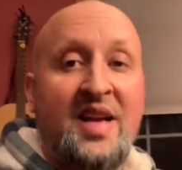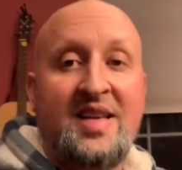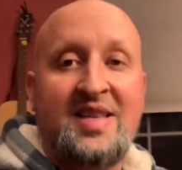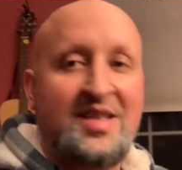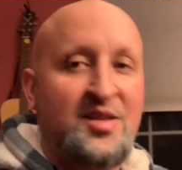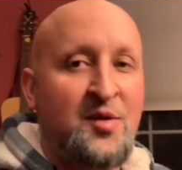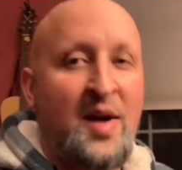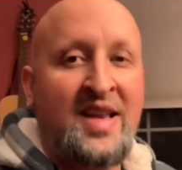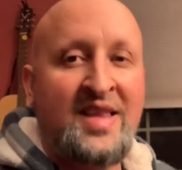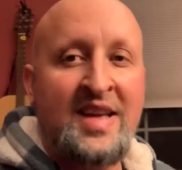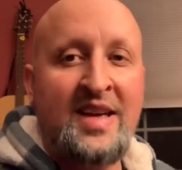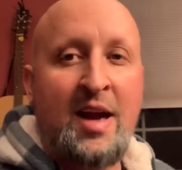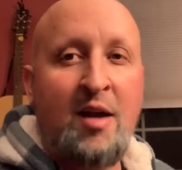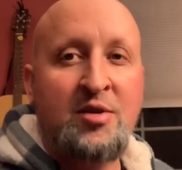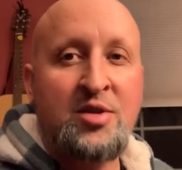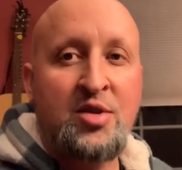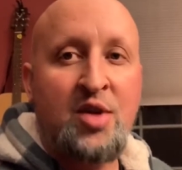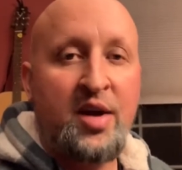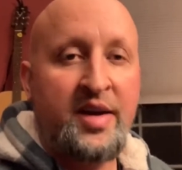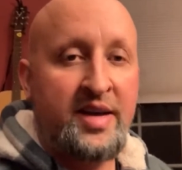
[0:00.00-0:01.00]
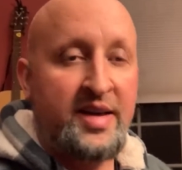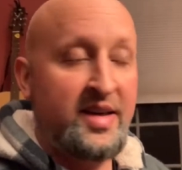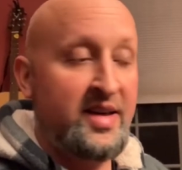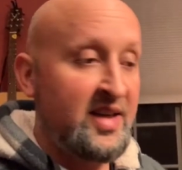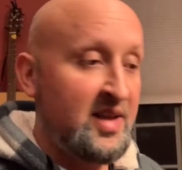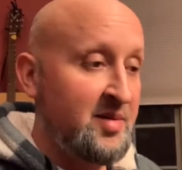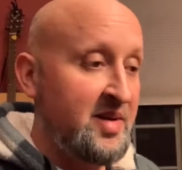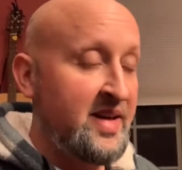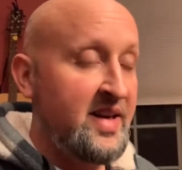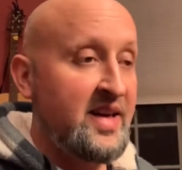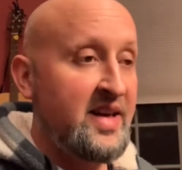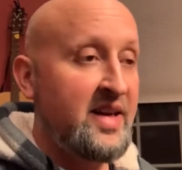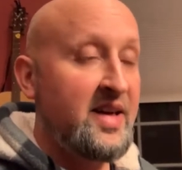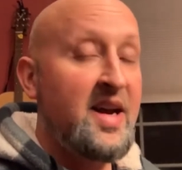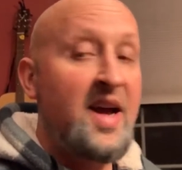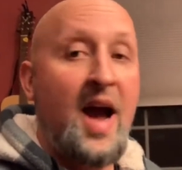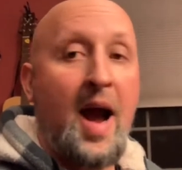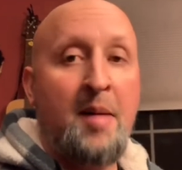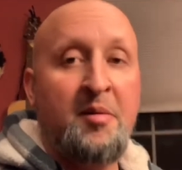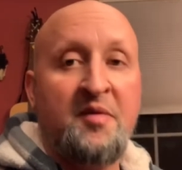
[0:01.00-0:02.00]
So I think I was lucky. In the beginning,
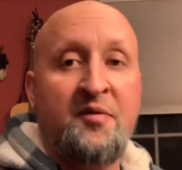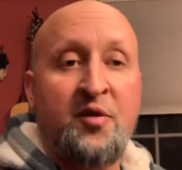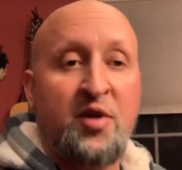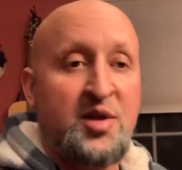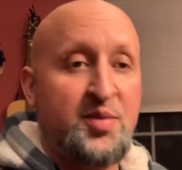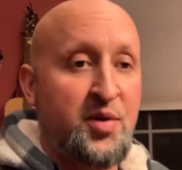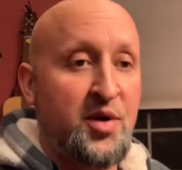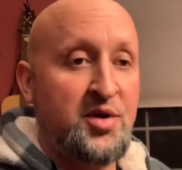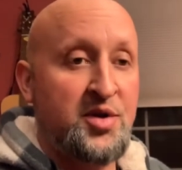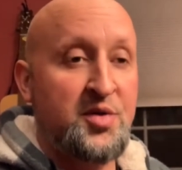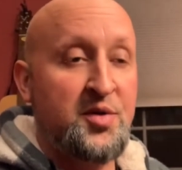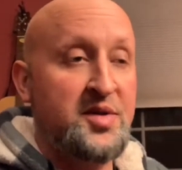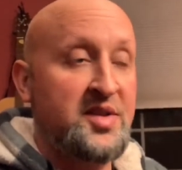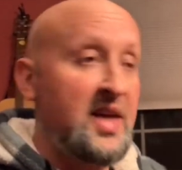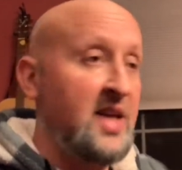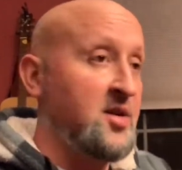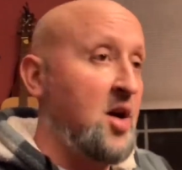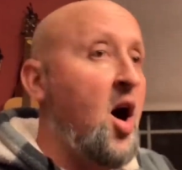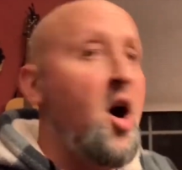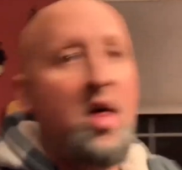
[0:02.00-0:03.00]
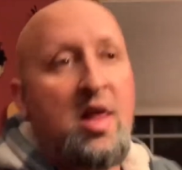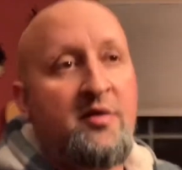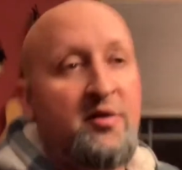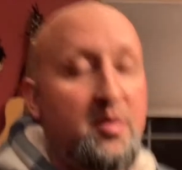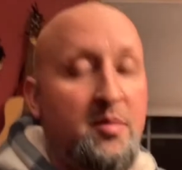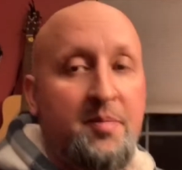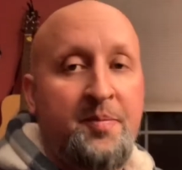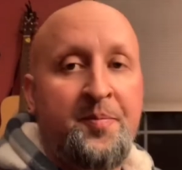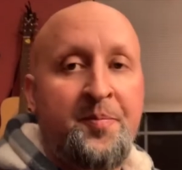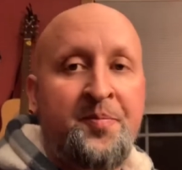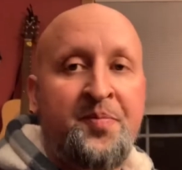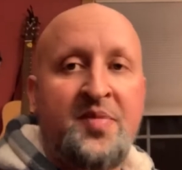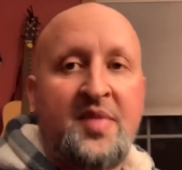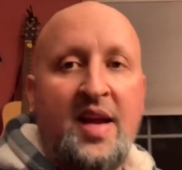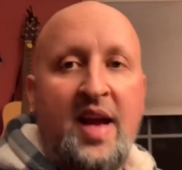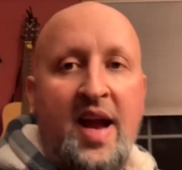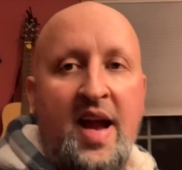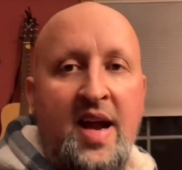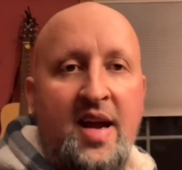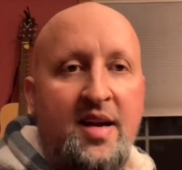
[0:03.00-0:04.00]
I'm the first person who says all of them.
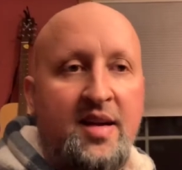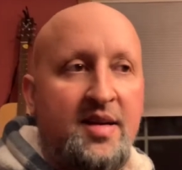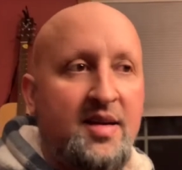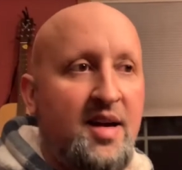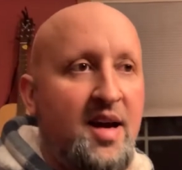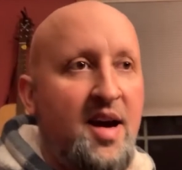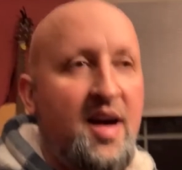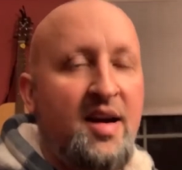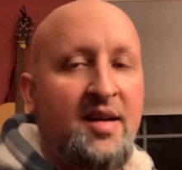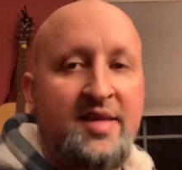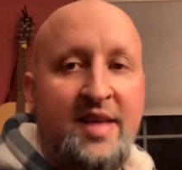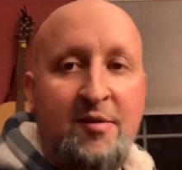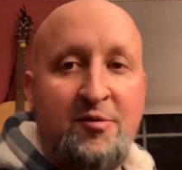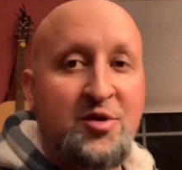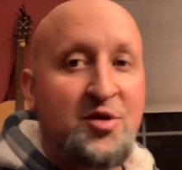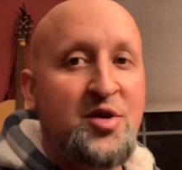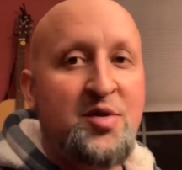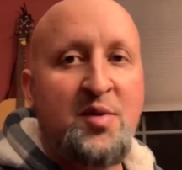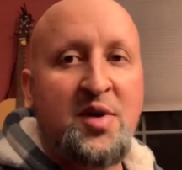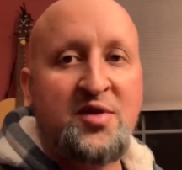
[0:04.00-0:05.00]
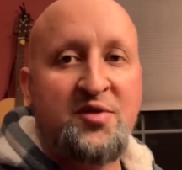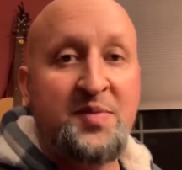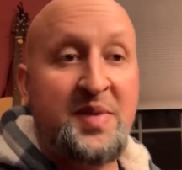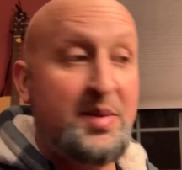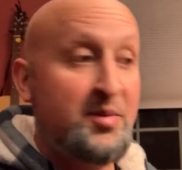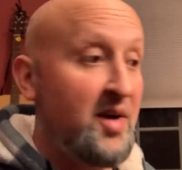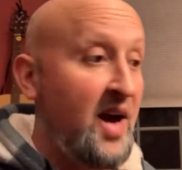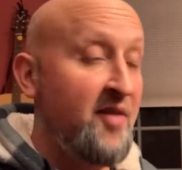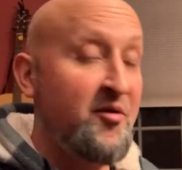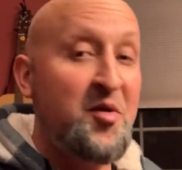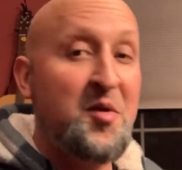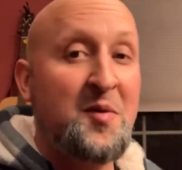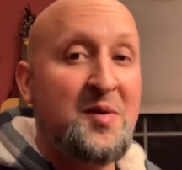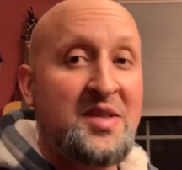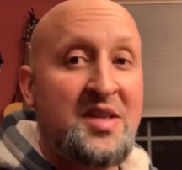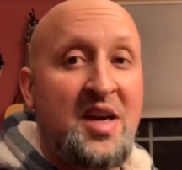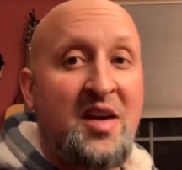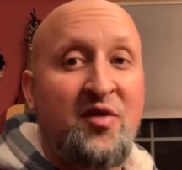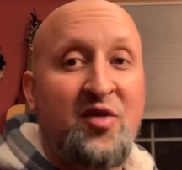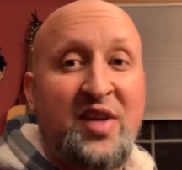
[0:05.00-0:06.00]
And uh, that was too much for people. Everyone was
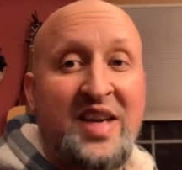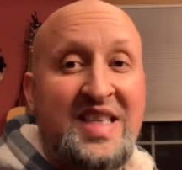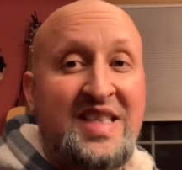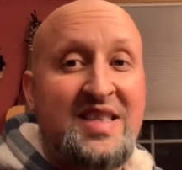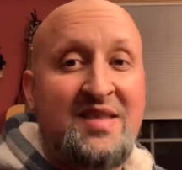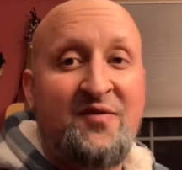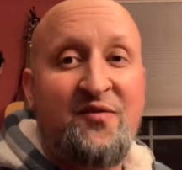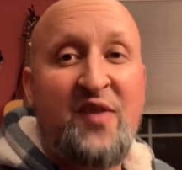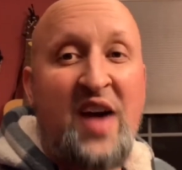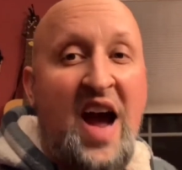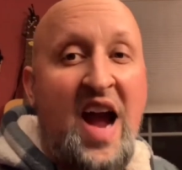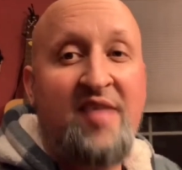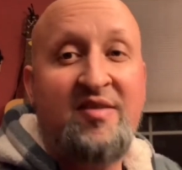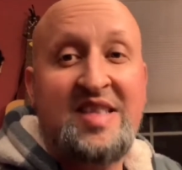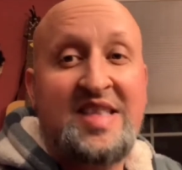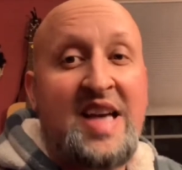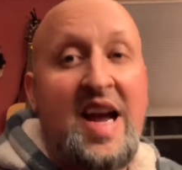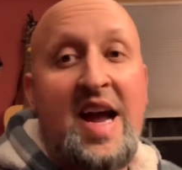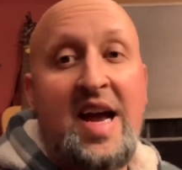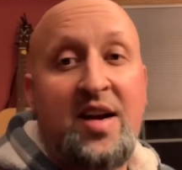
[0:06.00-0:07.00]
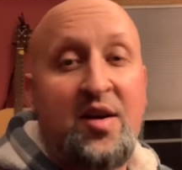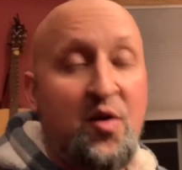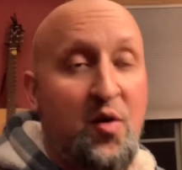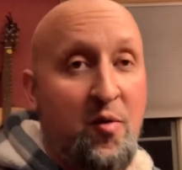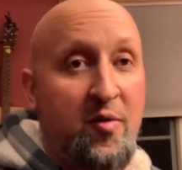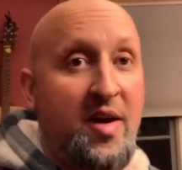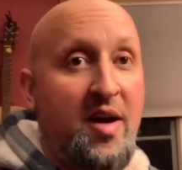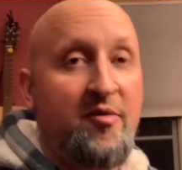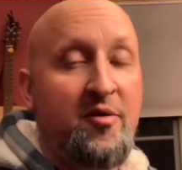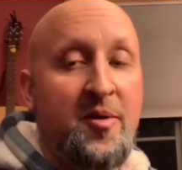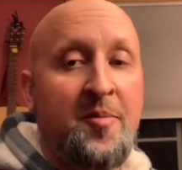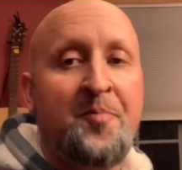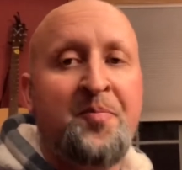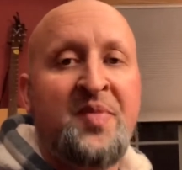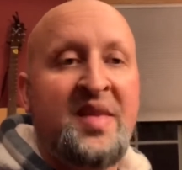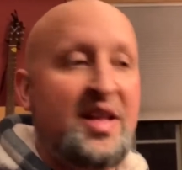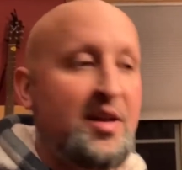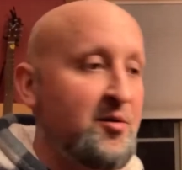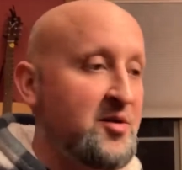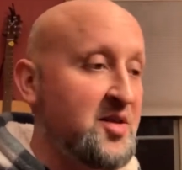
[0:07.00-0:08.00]
there for like five, 10 or whatever.
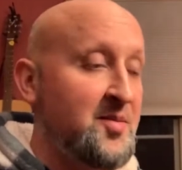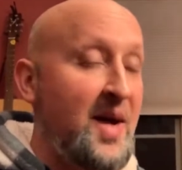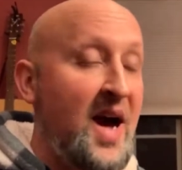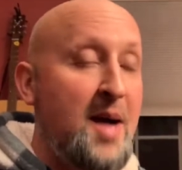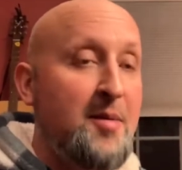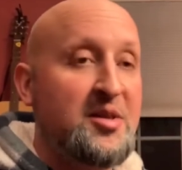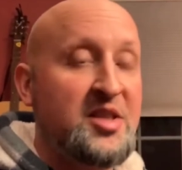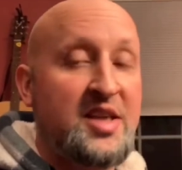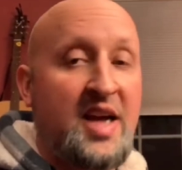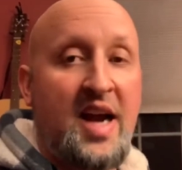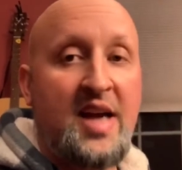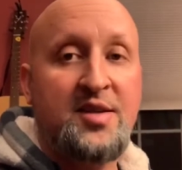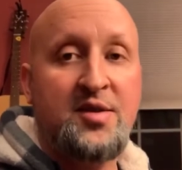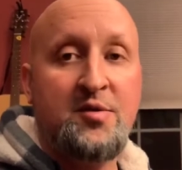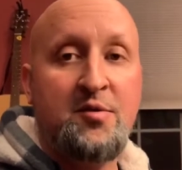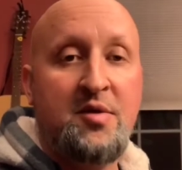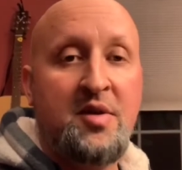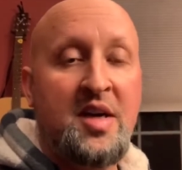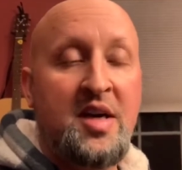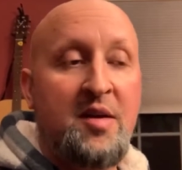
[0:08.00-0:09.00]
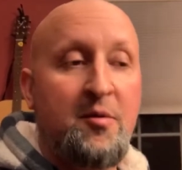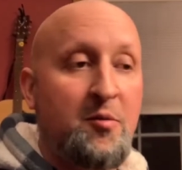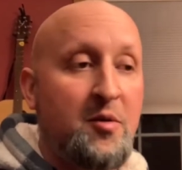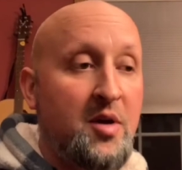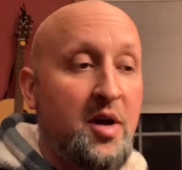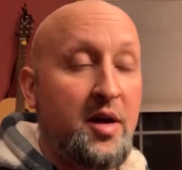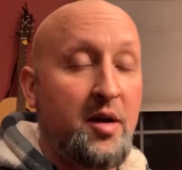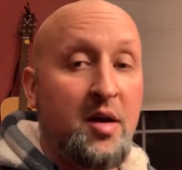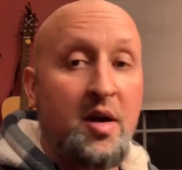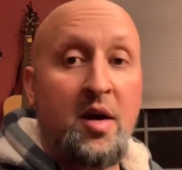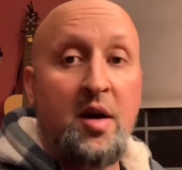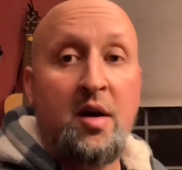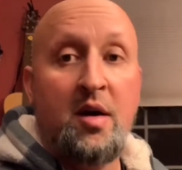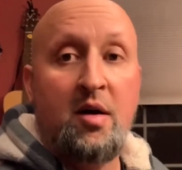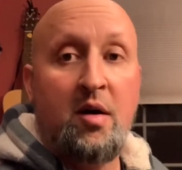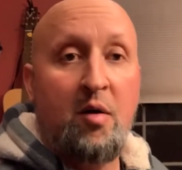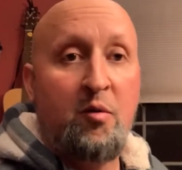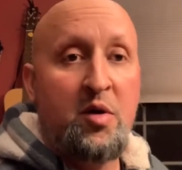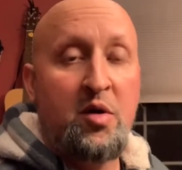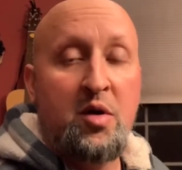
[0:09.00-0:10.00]
There were some Amish guys who were like,
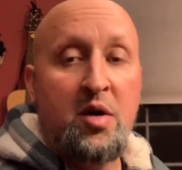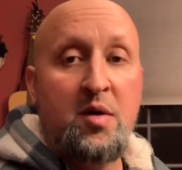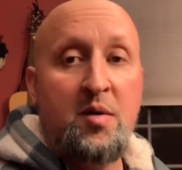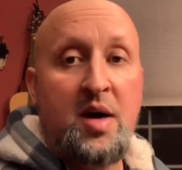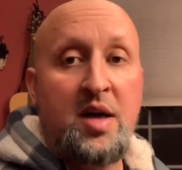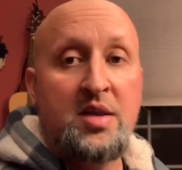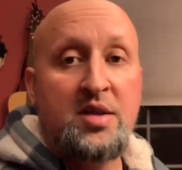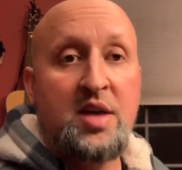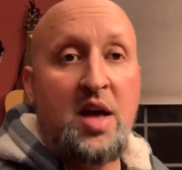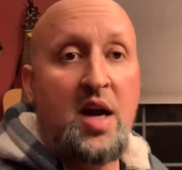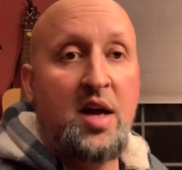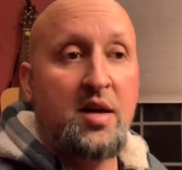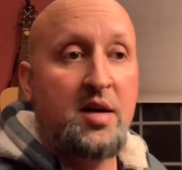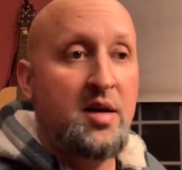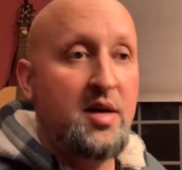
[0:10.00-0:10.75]
well, we only want 10.